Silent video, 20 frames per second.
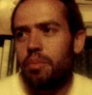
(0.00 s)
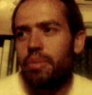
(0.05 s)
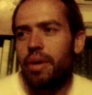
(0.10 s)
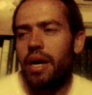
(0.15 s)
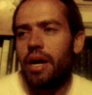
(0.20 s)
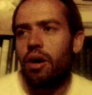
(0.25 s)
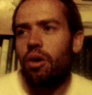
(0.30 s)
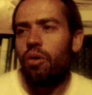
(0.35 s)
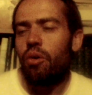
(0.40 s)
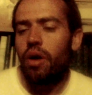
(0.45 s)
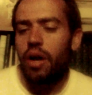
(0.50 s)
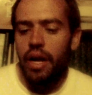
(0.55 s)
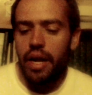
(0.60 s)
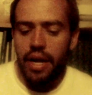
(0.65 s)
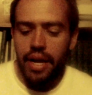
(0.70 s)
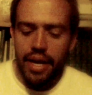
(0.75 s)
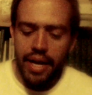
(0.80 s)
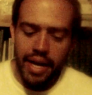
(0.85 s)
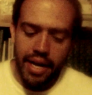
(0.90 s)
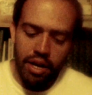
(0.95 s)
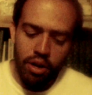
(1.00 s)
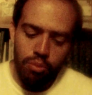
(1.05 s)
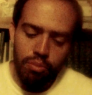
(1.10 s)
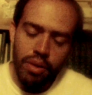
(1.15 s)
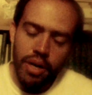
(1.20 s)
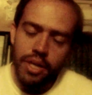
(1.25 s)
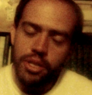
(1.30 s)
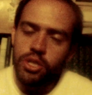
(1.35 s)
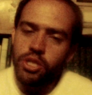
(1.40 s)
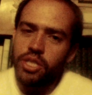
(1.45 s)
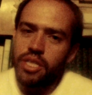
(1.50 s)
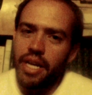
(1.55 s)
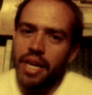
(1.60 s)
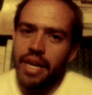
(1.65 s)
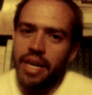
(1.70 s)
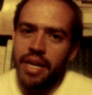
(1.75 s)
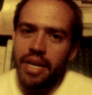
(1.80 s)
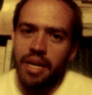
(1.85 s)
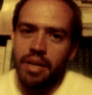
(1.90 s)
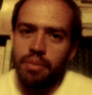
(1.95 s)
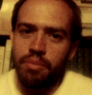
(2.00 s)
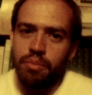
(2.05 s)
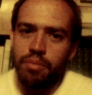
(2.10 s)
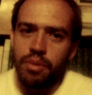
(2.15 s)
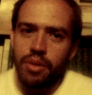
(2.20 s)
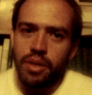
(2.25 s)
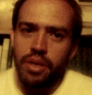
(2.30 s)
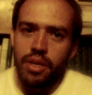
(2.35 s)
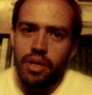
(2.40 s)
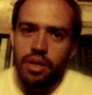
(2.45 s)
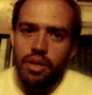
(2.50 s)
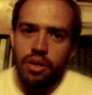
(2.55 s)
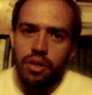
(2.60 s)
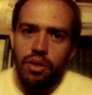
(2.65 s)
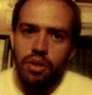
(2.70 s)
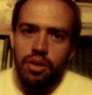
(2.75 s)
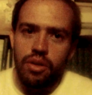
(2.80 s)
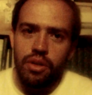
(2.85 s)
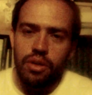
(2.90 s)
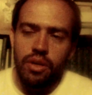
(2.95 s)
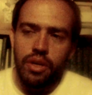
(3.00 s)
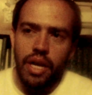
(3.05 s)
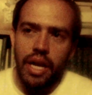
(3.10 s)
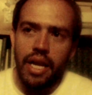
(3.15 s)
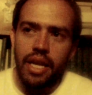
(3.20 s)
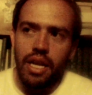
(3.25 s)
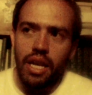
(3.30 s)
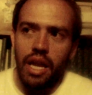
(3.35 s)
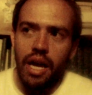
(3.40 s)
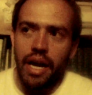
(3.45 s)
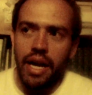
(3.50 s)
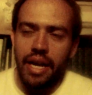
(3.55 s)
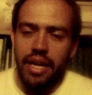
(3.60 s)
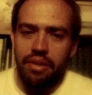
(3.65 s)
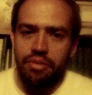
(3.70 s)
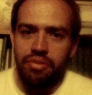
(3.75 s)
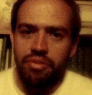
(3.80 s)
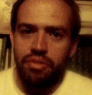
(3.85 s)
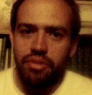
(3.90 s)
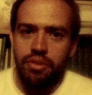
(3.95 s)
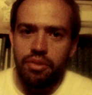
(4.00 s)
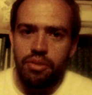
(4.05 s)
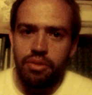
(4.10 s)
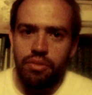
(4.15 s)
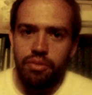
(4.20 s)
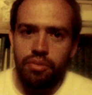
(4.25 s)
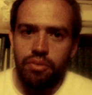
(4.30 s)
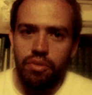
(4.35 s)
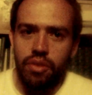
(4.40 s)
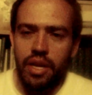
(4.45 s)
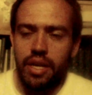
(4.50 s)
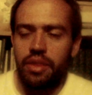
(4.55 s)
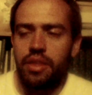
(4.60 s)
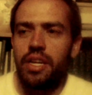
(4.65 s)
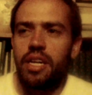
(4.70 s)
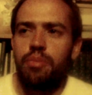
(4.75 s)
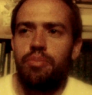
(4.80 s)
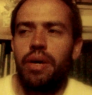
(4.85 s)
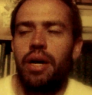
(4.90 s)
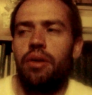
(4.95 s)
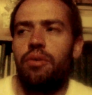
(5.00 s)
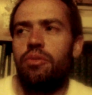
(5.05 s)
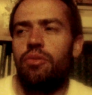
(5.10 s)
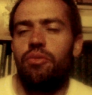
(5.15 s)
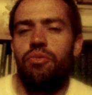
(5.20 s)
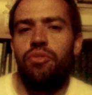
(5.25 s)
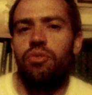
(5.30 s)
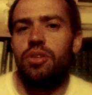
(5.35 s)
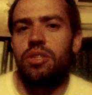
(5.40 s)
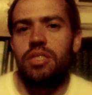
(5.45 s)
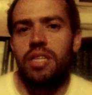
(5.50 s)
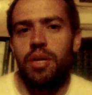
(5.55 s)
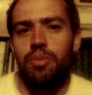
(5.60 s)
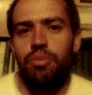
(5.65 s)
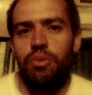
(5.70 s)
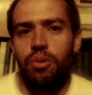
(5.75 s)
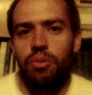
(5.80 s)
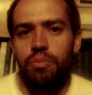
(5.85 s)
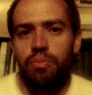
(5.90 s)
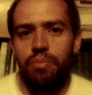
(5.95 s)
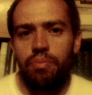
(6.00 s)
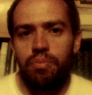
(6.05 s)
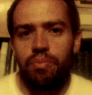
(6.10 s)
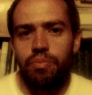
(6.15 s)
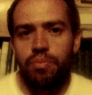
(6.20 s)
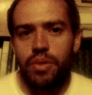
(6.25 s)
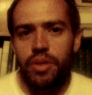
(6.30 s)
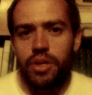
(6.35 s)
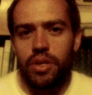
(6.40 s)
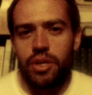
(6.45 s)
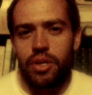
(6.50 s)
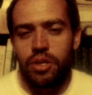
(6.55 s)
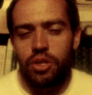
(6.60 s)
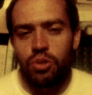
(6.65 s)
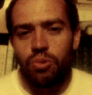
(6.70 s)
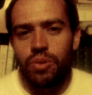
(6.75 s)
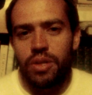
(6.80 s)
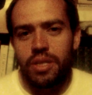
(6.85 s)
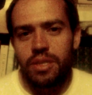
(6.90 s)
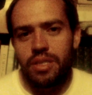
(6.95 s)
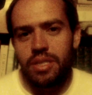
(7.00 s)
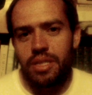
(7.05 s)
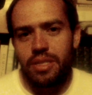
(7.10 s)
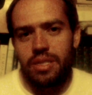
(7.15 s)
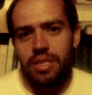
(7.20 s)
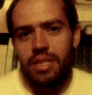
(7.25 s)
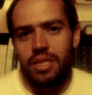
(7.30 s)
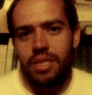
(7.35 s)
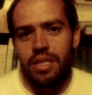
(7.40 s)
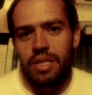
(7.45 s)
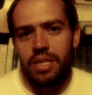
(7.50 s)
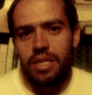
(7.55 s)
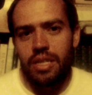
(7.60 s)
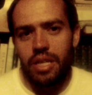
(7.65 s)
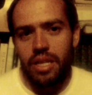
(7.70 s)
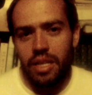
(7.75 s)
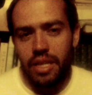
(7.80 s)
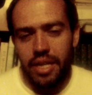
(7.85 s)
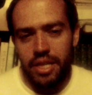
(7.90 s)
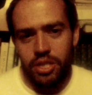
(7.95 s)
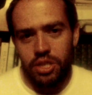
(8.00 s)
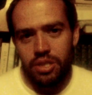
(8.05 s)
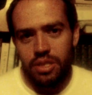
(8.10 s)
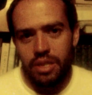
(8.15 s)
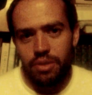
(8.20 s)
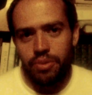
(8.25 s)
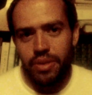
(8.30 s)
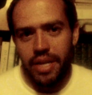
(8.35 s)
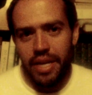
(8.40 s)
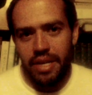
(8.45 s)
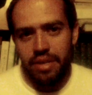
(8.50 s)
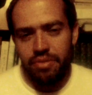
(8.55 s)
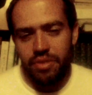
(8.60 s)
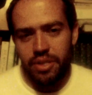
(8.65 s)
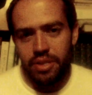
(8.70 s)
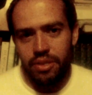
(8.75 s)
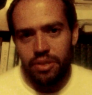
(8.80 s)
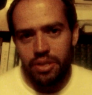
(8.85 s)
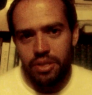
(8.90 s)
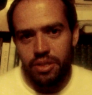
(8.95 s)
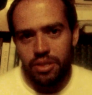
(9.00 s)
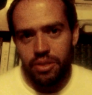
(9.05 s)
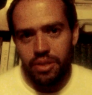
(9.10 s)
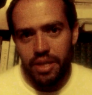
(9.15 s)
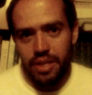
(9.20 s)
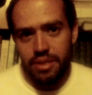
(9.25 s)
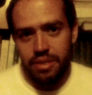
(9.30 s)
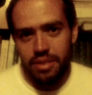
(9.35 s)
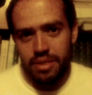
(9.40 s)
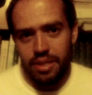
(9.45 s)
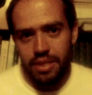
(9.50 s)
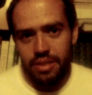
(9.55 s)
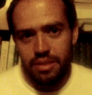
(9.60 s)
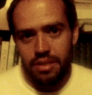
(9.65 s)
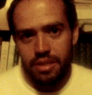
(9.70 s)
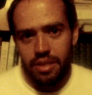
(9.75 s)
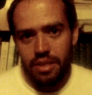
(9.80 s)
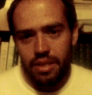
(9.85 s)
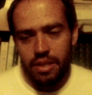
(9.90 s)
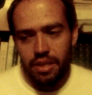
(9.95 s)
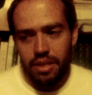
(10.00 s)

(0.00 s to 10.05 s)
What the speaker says: about how much time in life, like think about, for example, the 2016 election that we have here in the United States.